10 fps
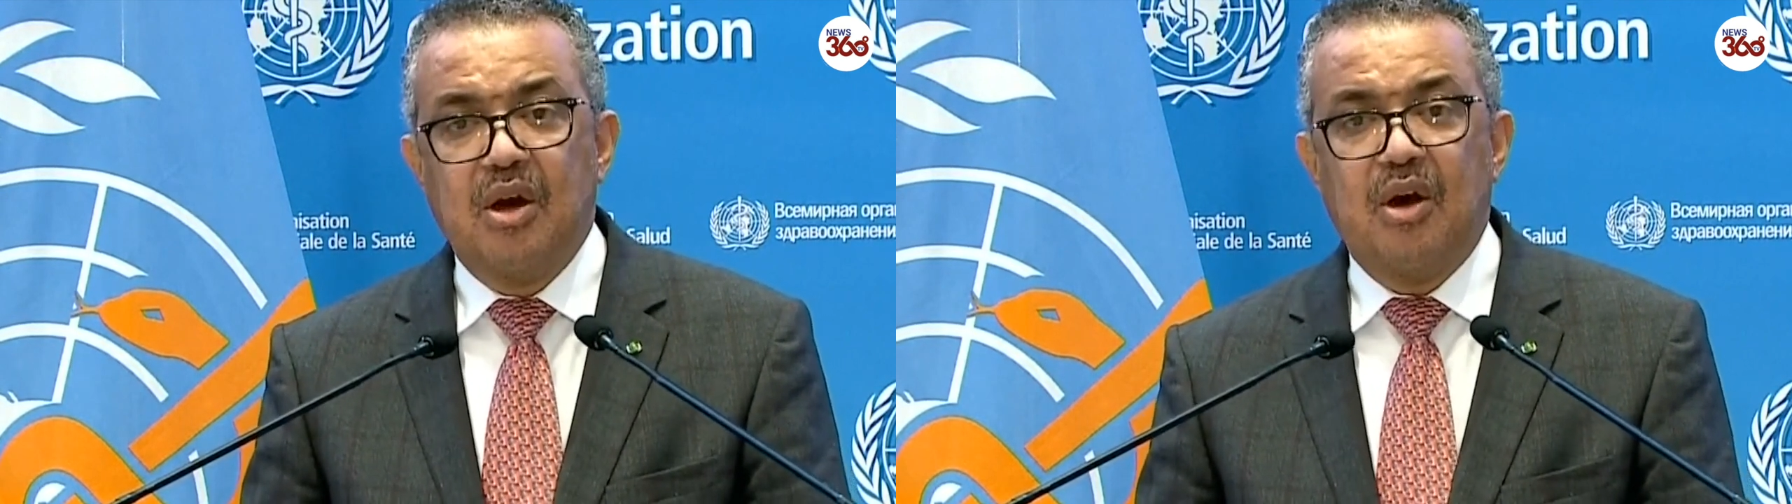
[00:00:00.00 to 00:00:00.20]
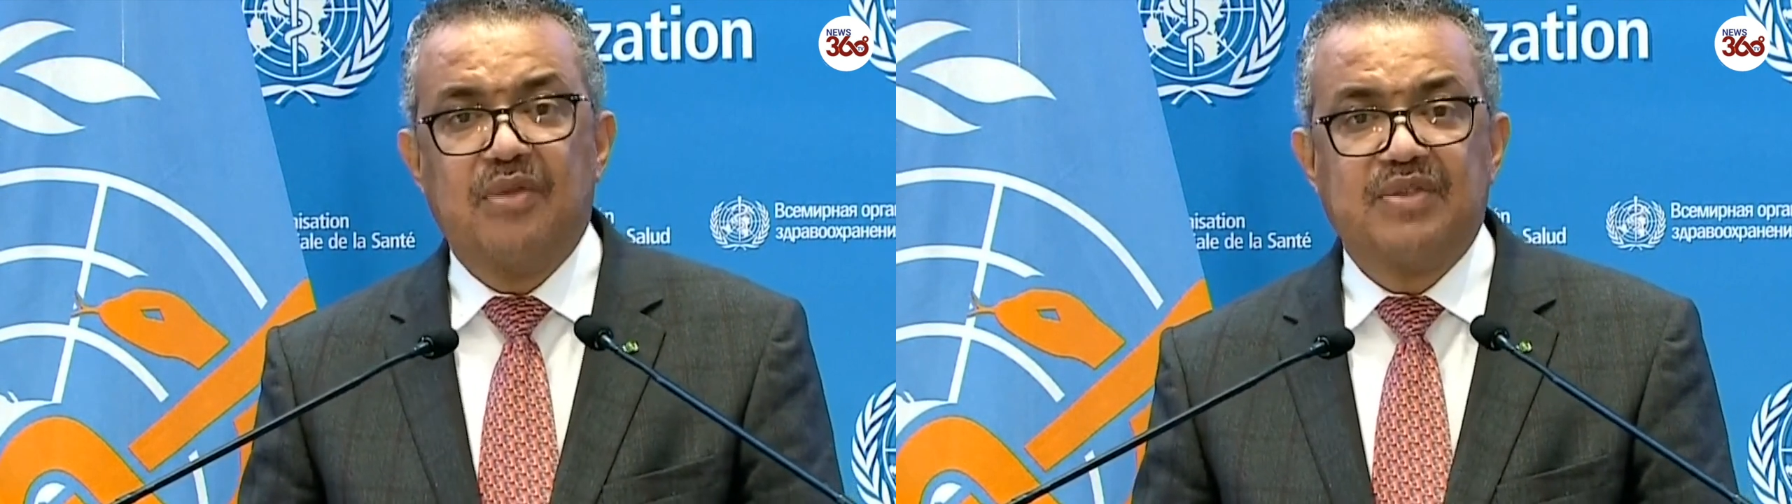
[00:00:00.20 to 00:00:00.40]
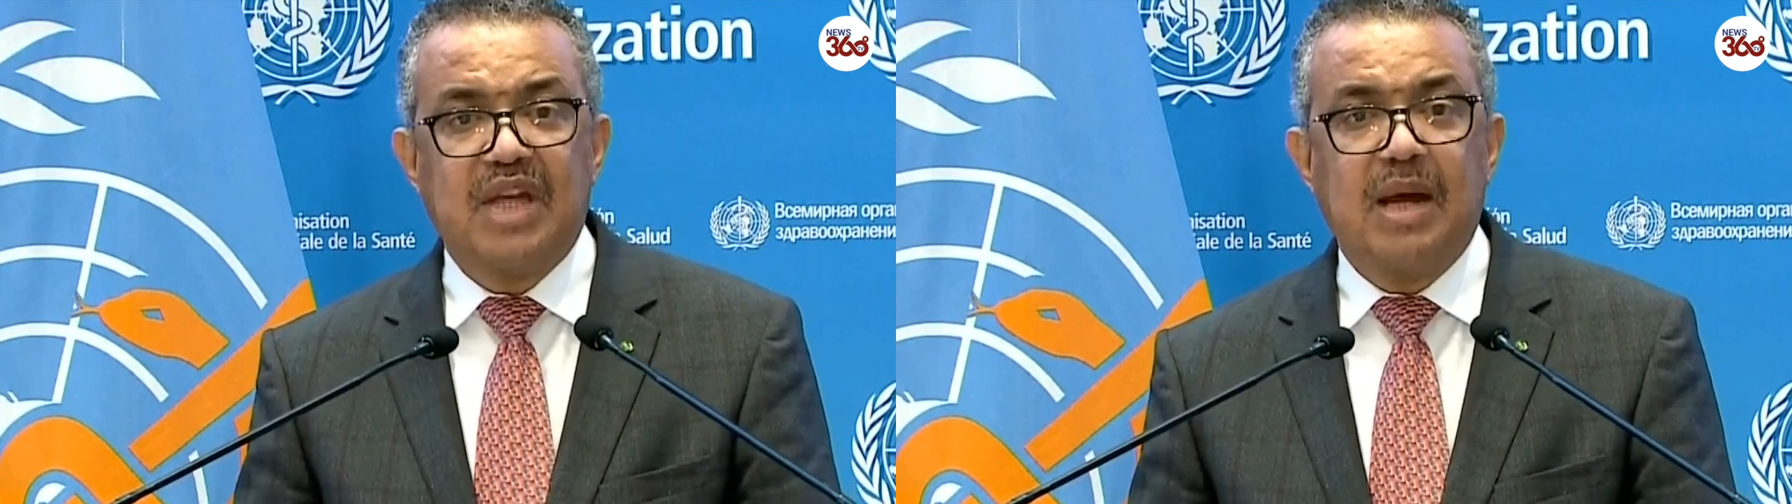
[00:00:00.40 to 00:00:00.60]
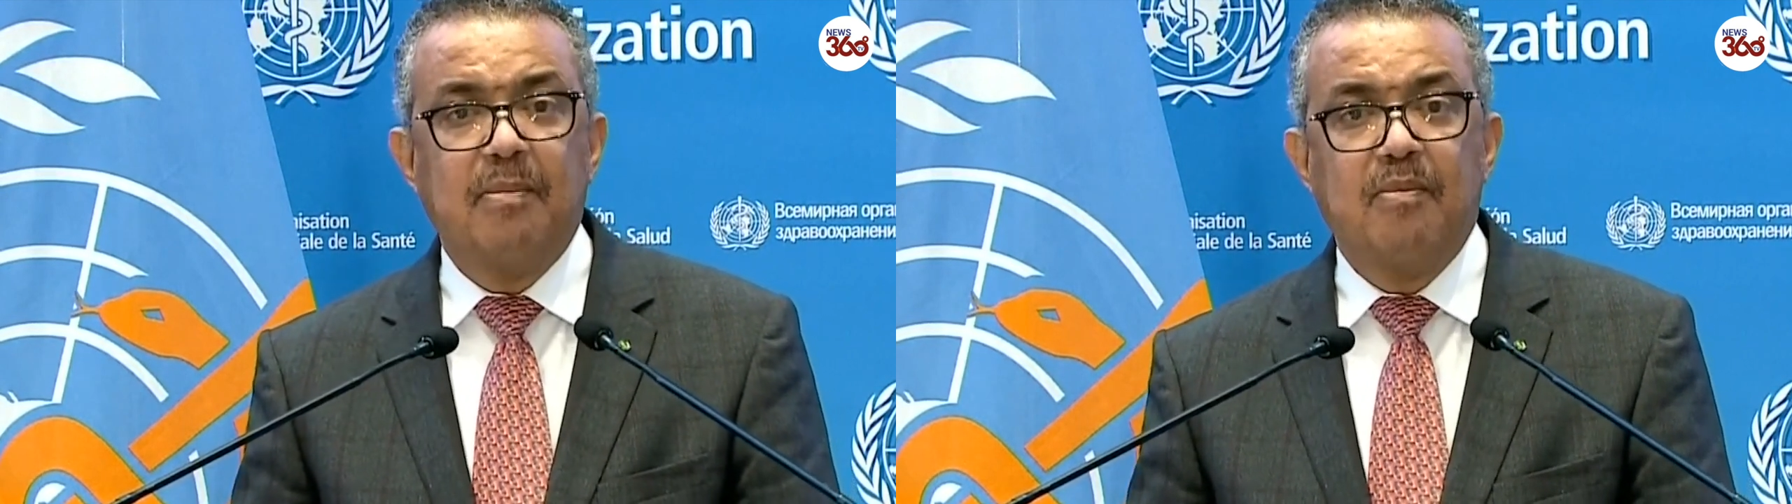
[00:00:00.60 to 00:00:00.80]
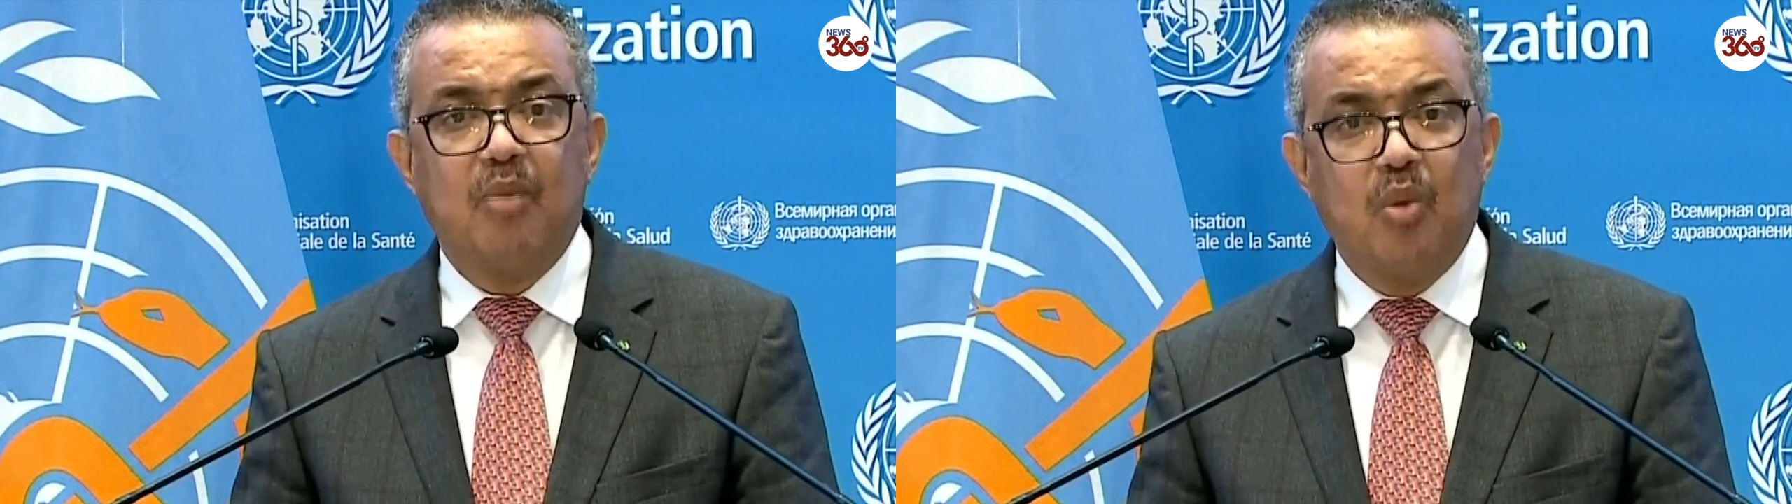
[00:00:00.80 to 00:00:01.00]
of some
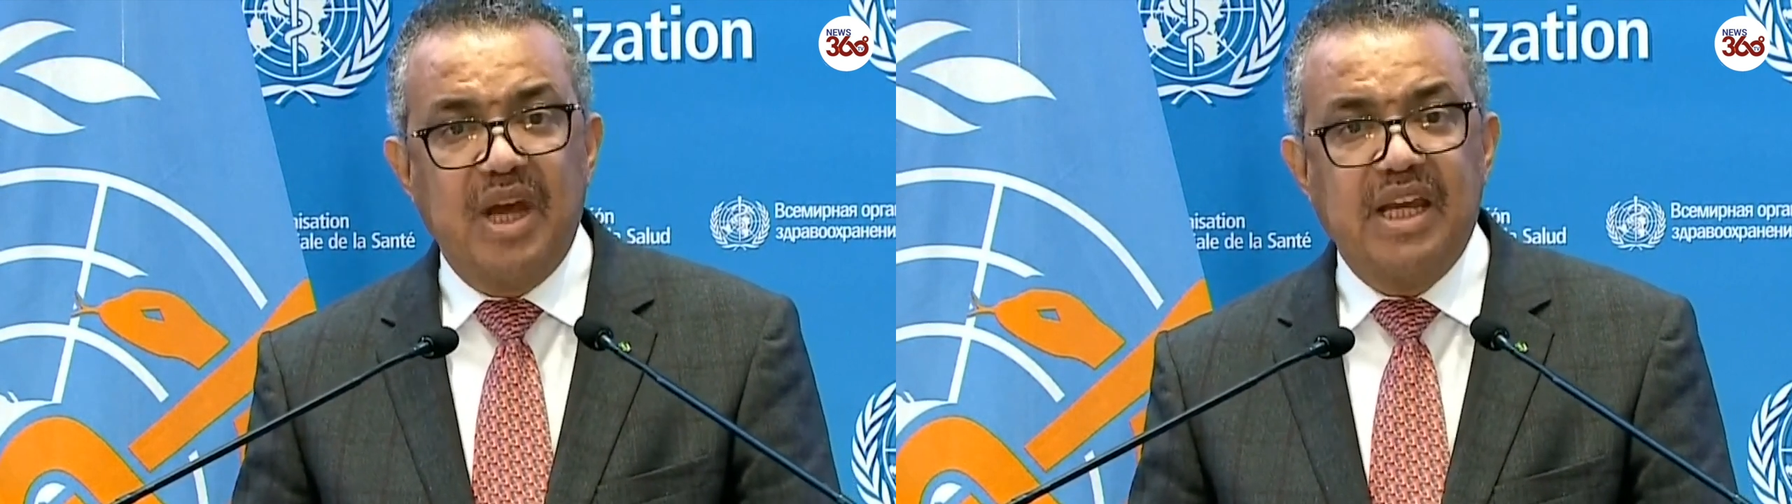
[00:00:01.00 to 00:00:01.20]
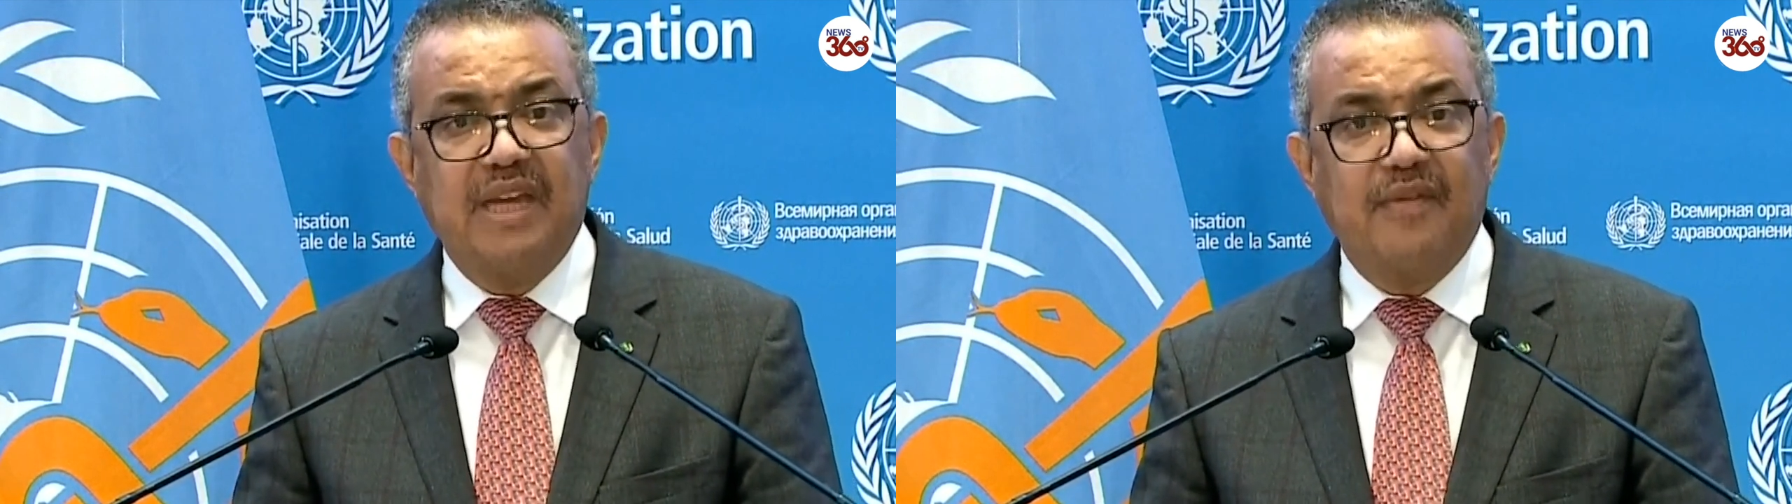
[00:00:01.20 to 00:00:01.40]
waning